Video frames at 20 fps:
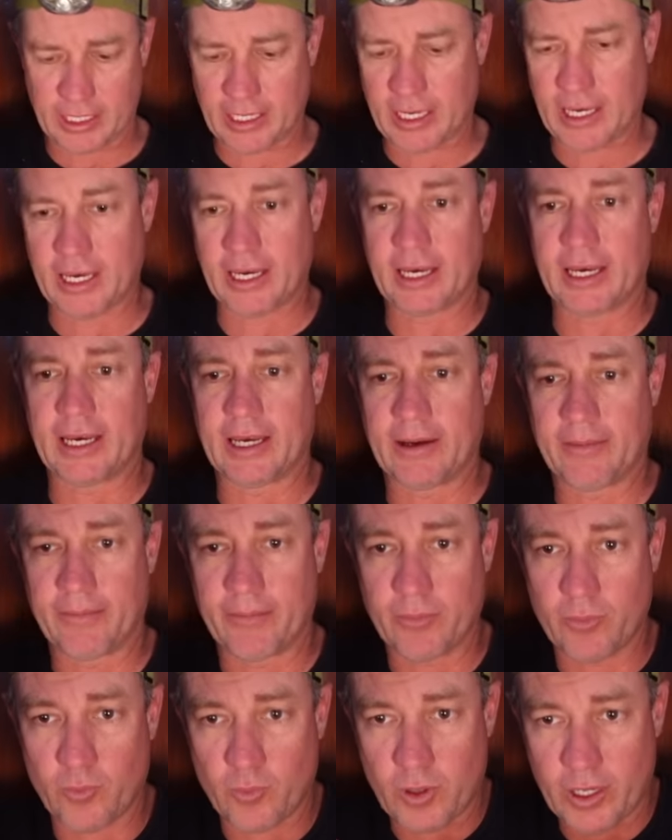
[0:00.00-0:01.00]

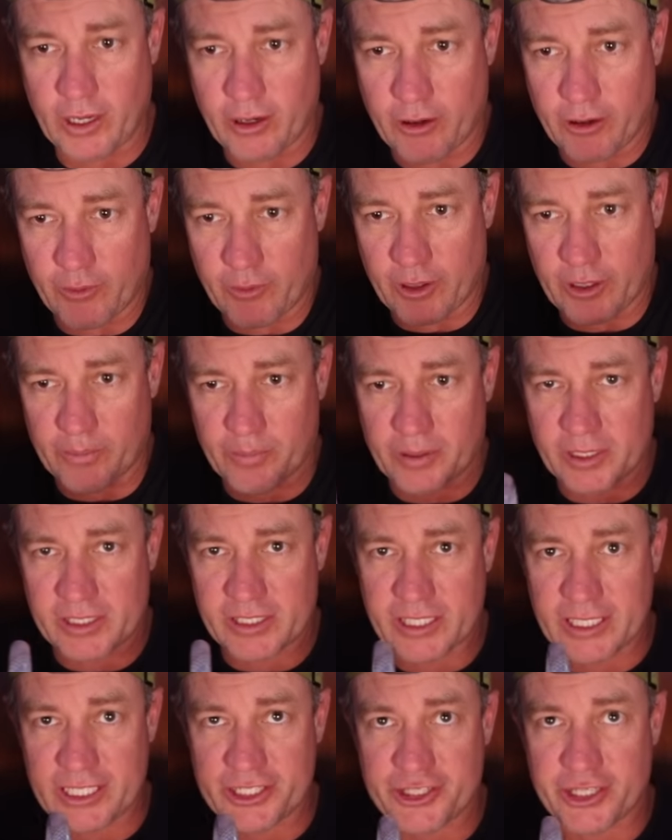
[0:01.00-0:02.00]
um, where I want to
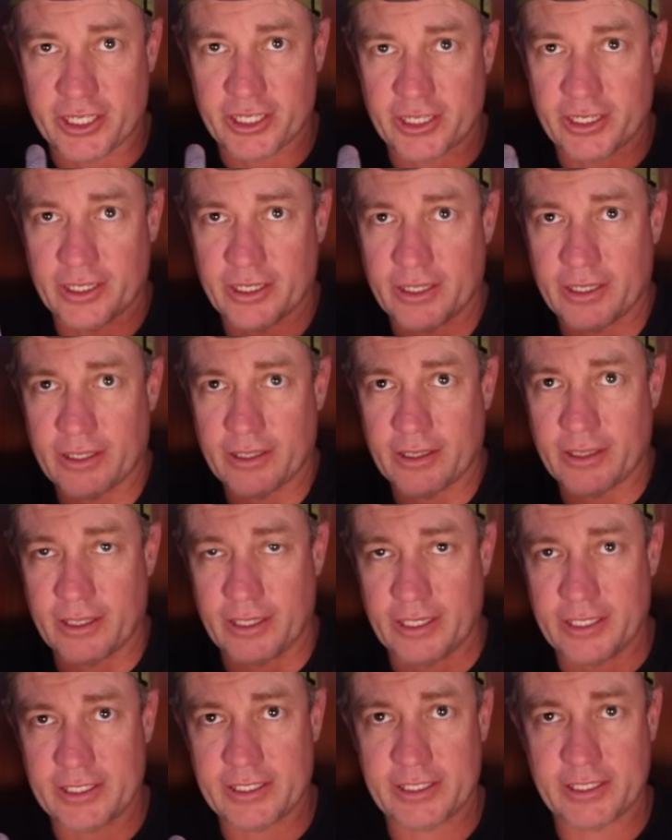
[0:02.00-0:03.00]
position
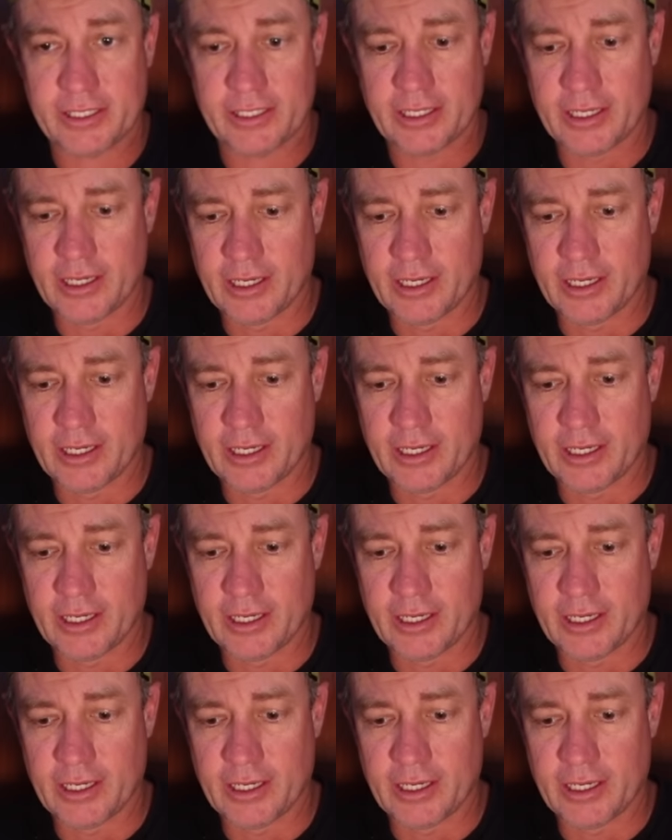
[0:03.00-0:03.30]
this.